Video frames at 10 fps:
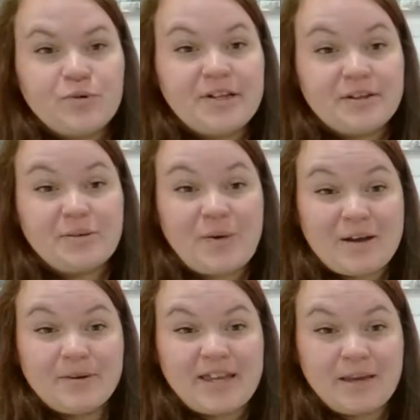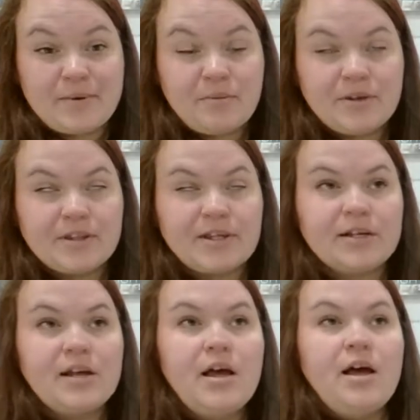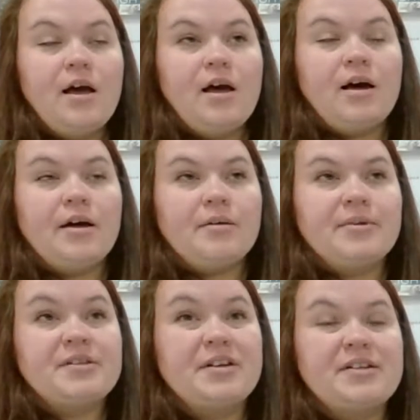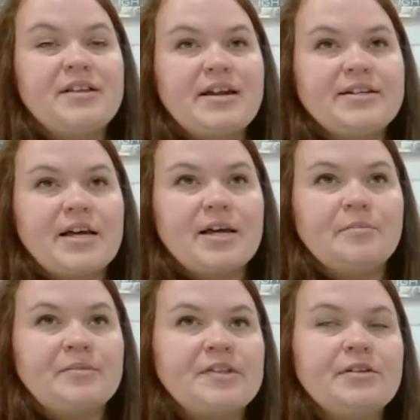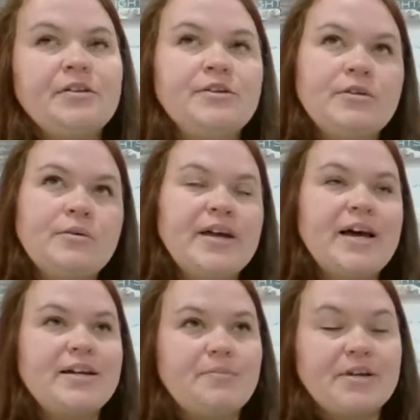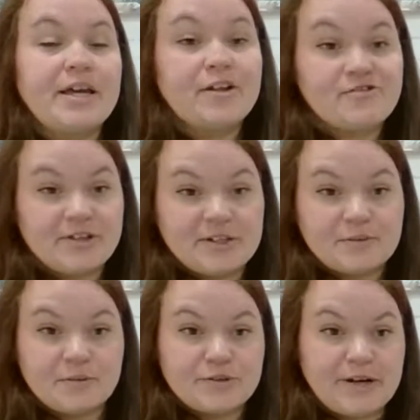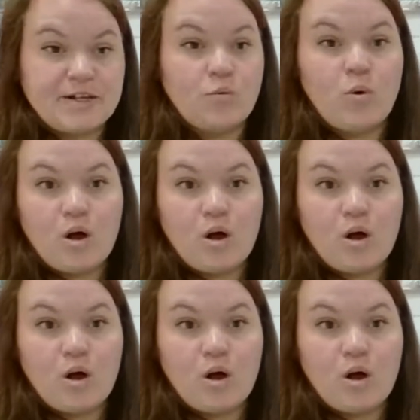really why we came out with it is because a lot of times, we had applications where we're trying to